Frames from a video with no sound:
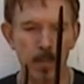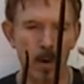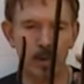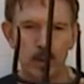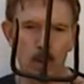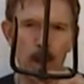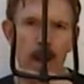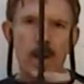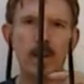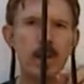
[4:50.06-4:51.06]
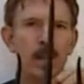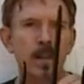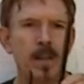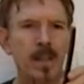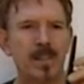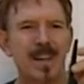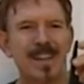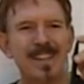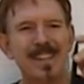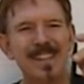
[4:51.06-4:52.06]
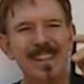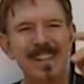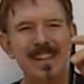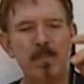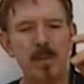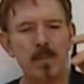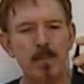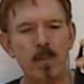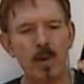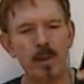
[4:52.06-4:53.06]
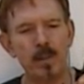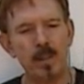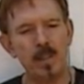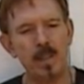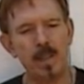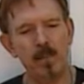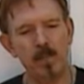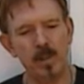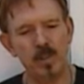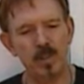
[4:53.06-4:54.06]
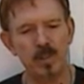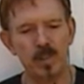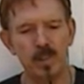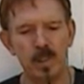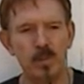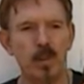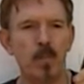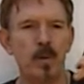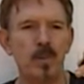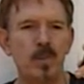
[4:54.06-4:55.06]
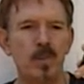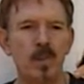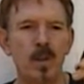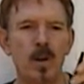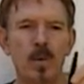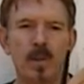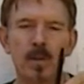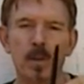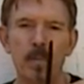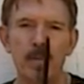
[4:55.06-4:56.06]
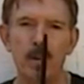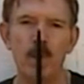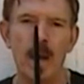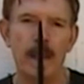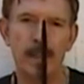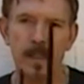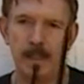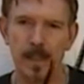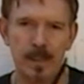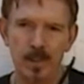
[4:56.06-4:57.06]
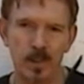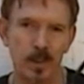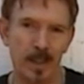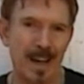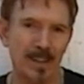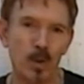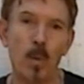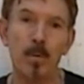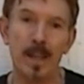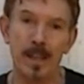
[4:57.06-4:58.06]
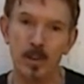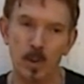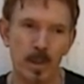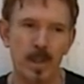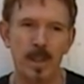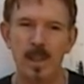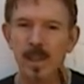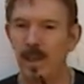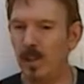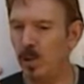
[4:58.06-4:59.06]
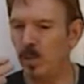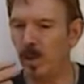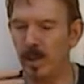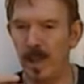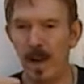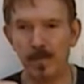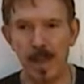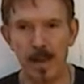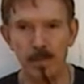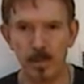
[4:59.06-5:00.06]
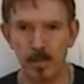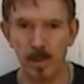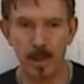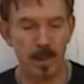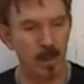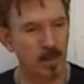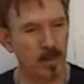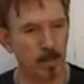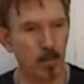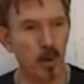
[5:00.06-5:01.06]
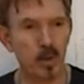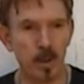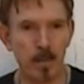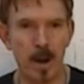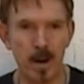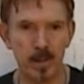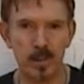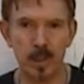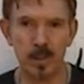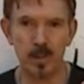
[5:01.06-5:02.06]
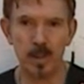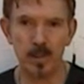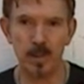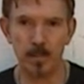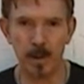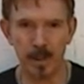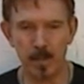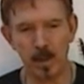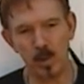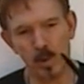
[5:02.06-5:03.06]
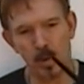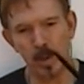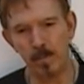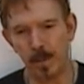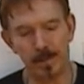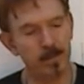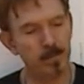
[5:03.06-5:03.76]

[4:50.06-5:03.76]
More squared. It's got a little bit of a point on the end, but it's just a cylindrical piece of steel with a little bit of a grind on the end. It's certainly got no blade to it. And you'd really have to have some pushing power to stick this in somebody. I mean, you could, but